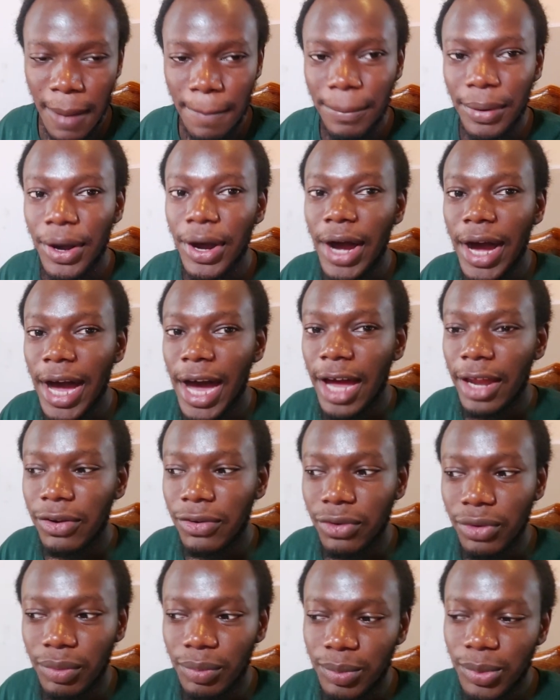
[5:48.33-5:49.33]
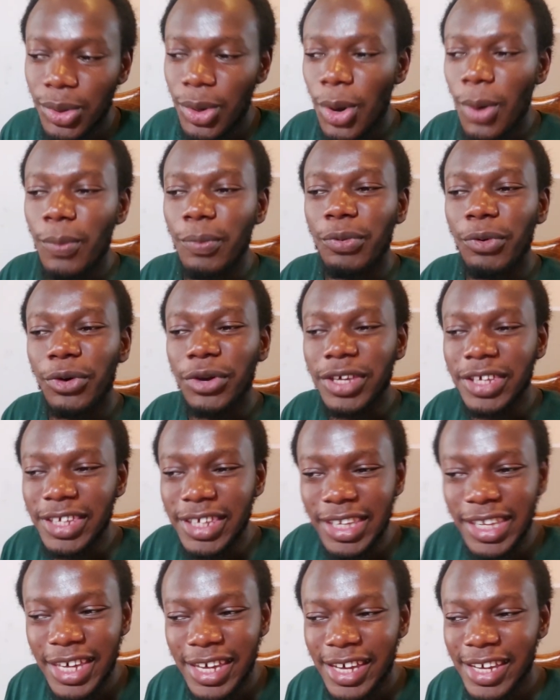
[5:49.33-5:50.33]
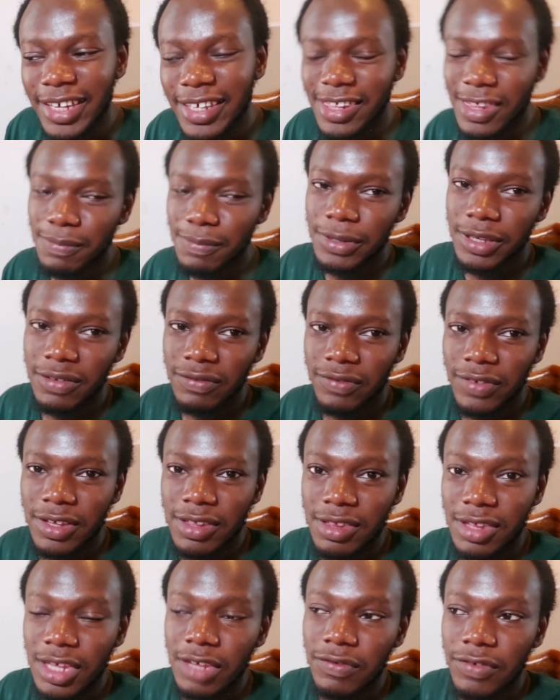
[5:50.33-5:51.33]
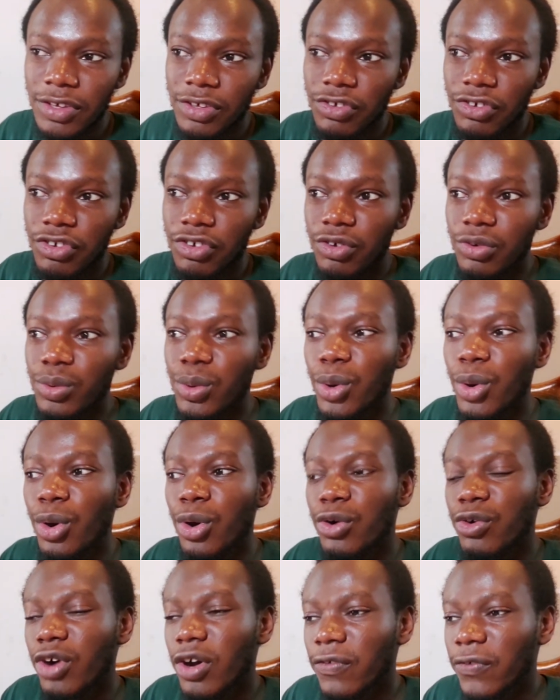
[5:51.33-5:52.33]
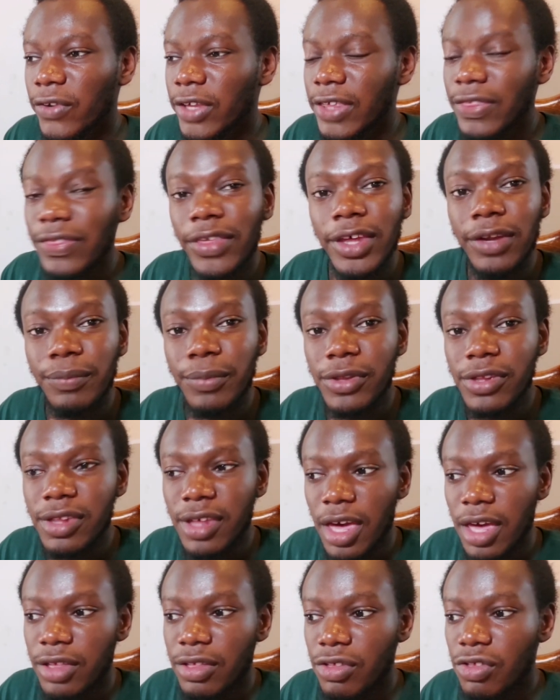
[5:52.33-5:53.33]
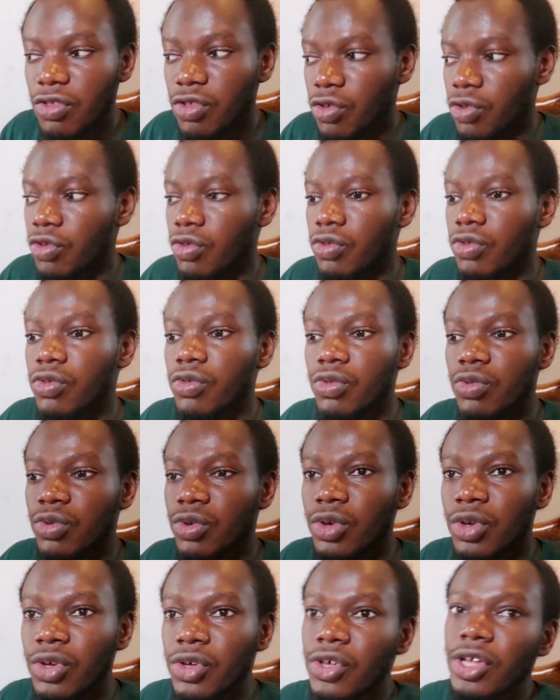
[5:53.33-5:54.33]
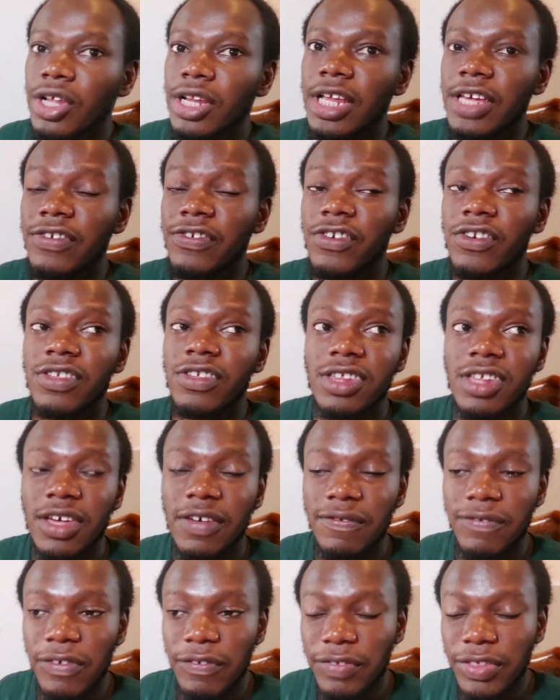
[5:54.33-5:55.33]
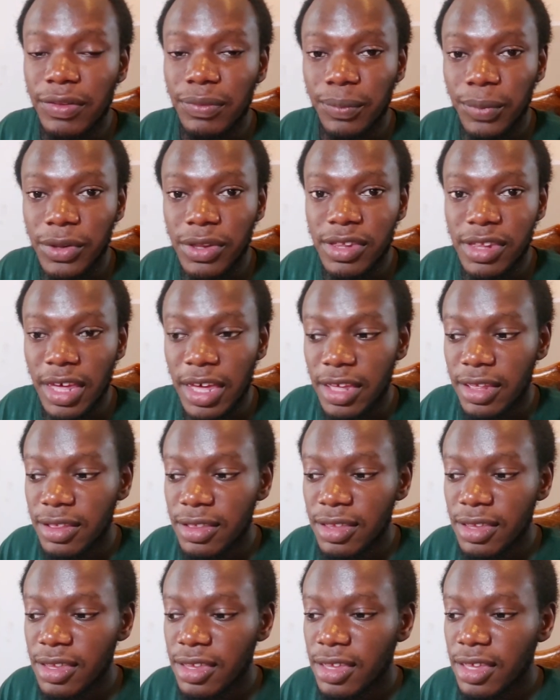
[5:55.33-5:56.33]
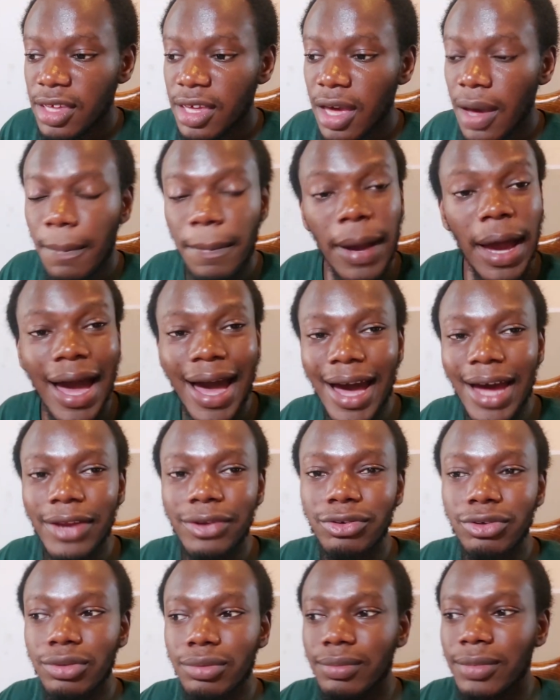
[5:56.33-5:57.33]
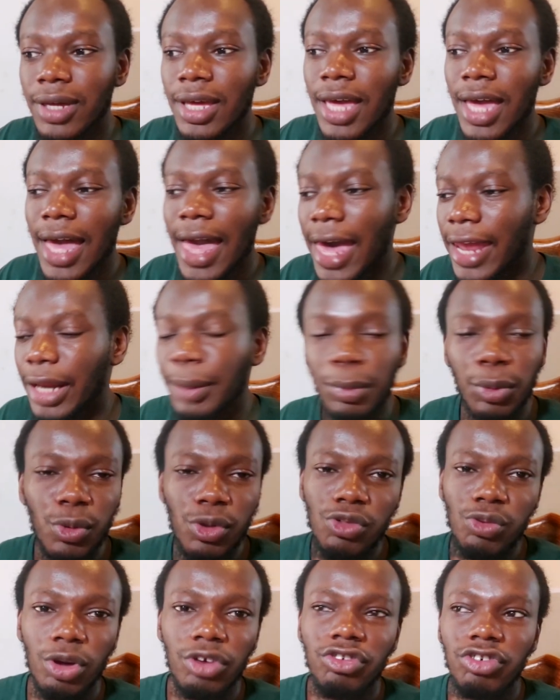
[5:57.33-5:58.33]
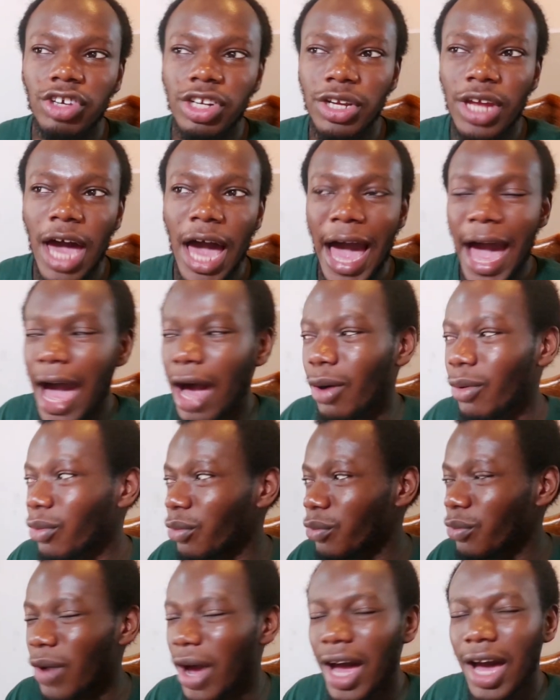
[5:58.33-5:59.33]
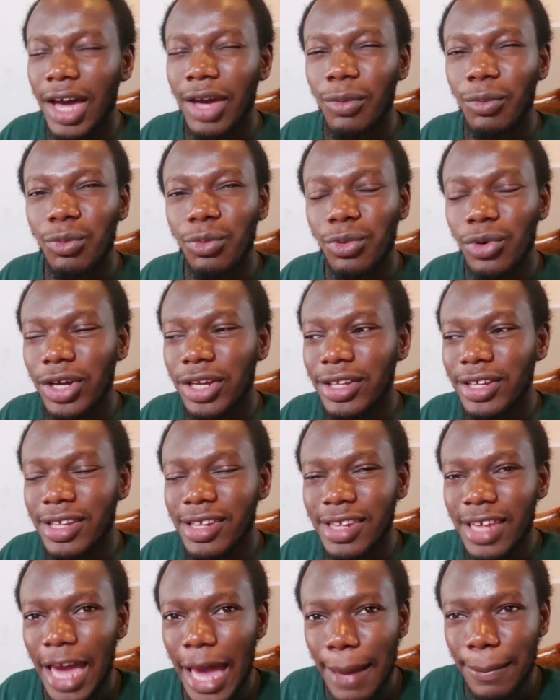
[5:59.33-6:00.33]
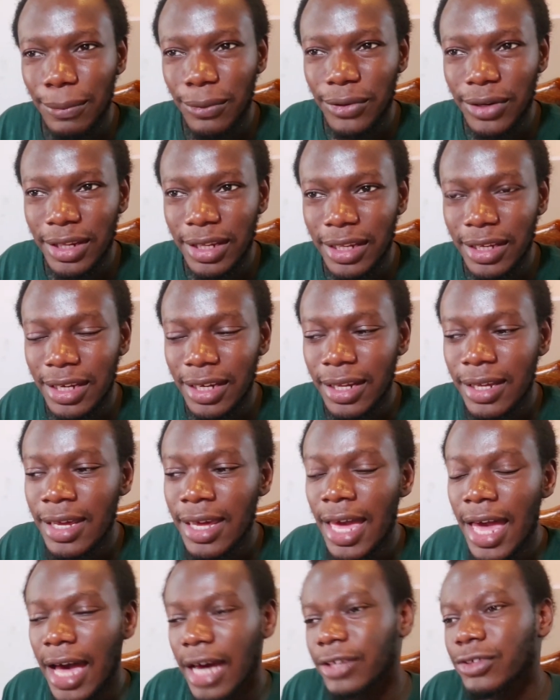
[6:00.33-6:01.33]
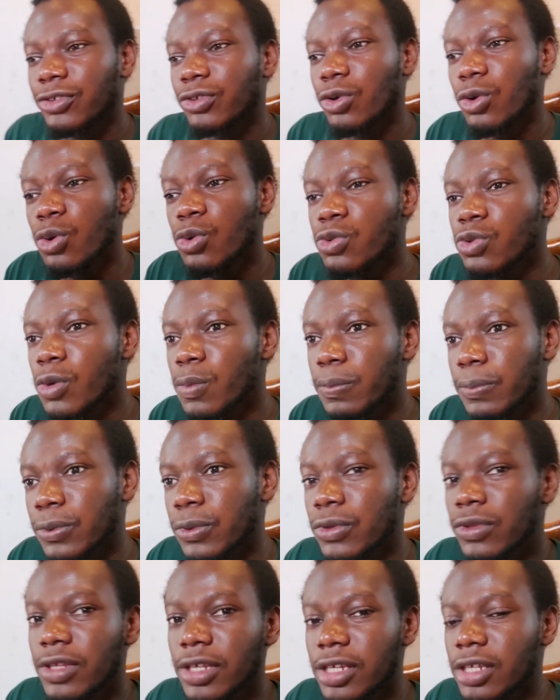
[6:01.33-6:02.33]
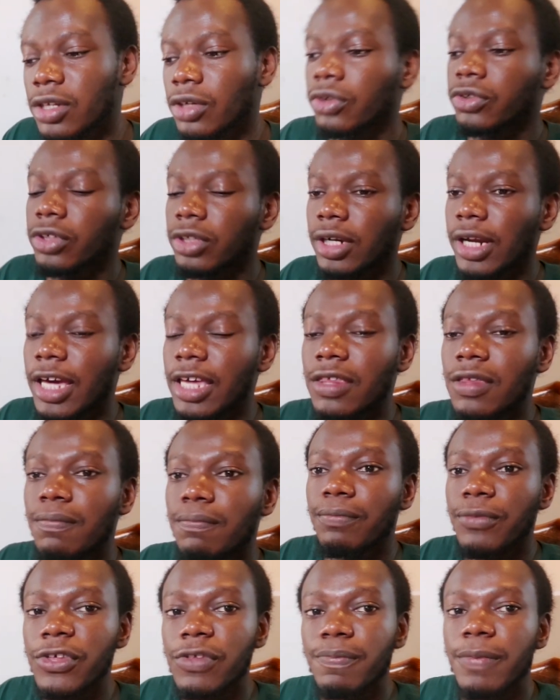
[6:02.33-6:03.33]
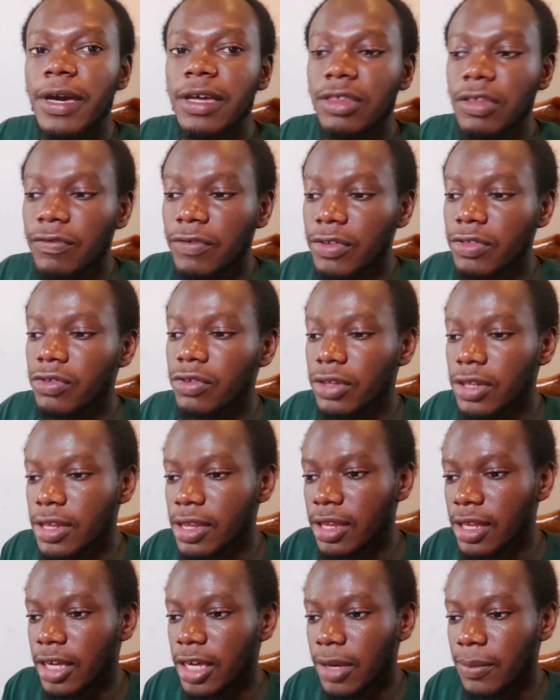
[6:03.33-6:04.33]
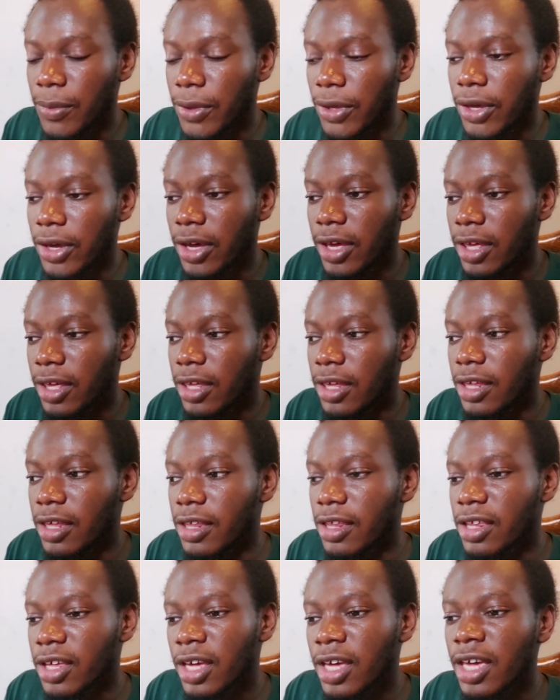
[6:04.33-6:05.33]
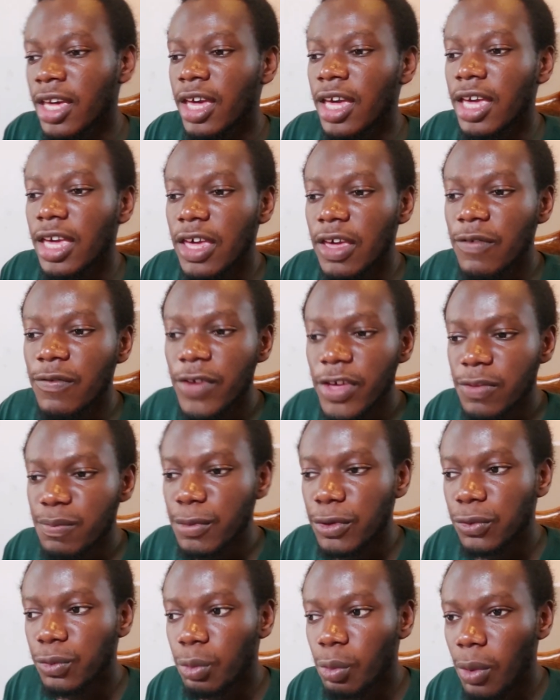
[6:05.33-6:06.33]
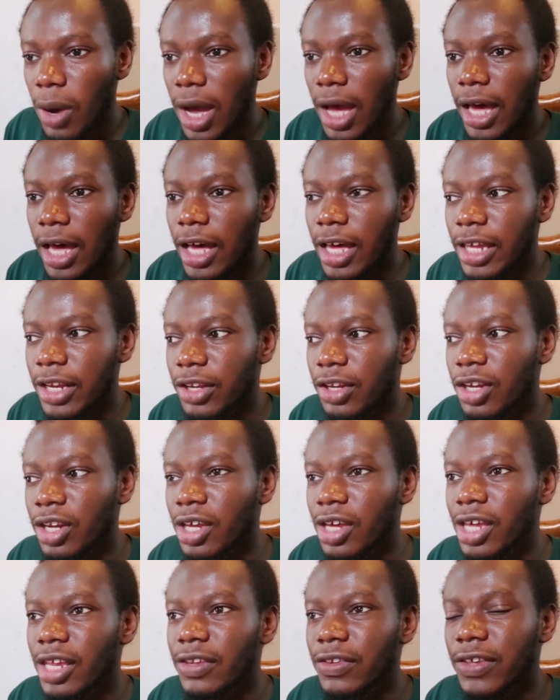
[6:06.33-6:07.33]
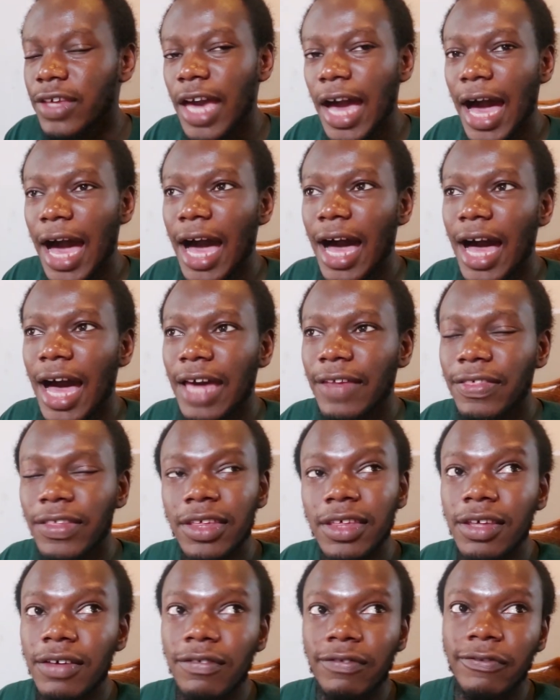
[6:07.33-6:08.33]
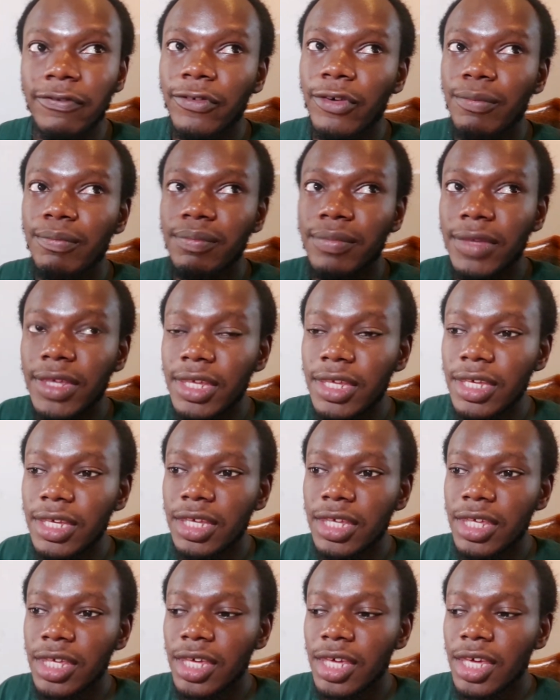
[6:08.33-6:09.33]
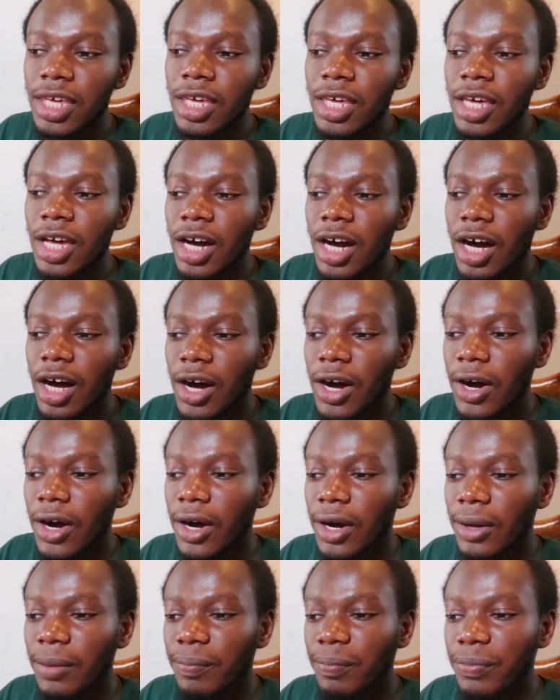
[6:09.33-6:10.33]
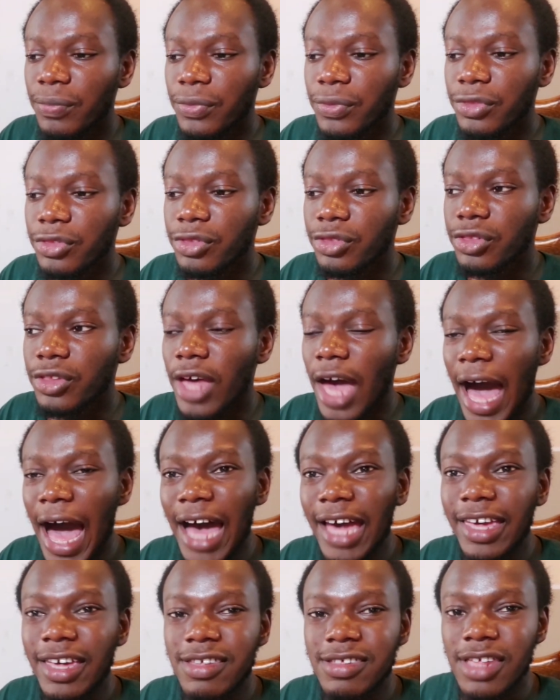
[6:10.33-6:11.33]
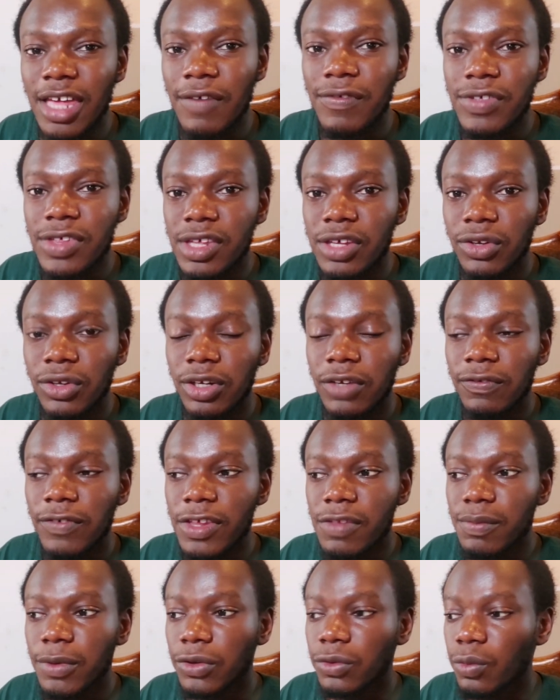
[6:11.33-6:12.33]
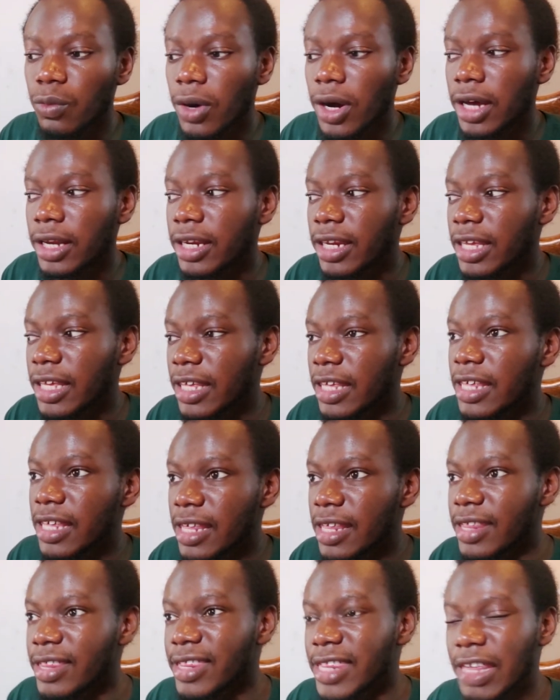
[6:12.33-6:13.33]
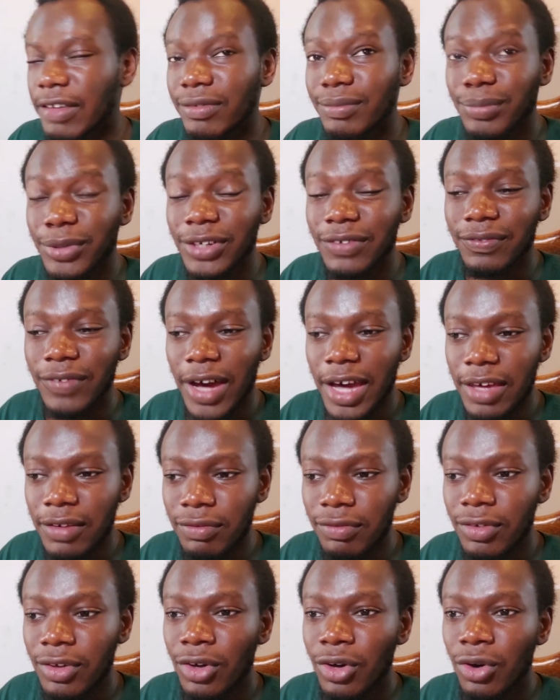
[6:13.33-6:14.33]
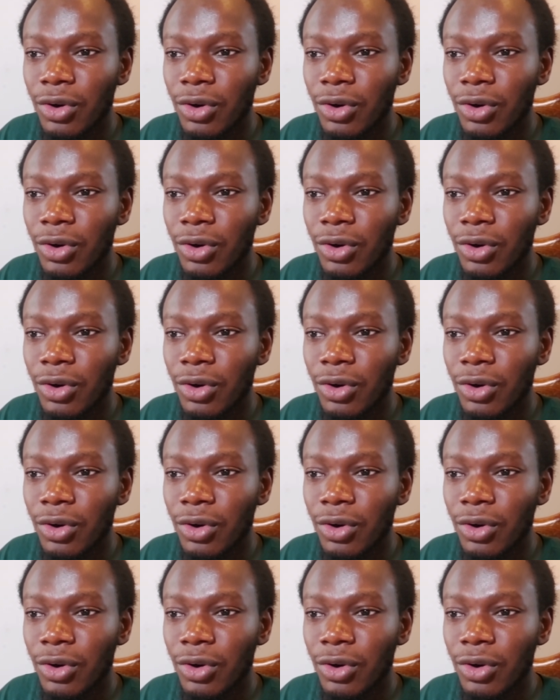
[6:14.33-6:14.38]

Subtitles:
Per annum. For here is PiggyVest giving you roughly 10% to, let's just say, 15% per annum. And I'm always wondering how, why, what is happening. And to also put in another perspective into this game here is investment one. Yeah, I think for me, the highest I've seen on investment one is 7.5.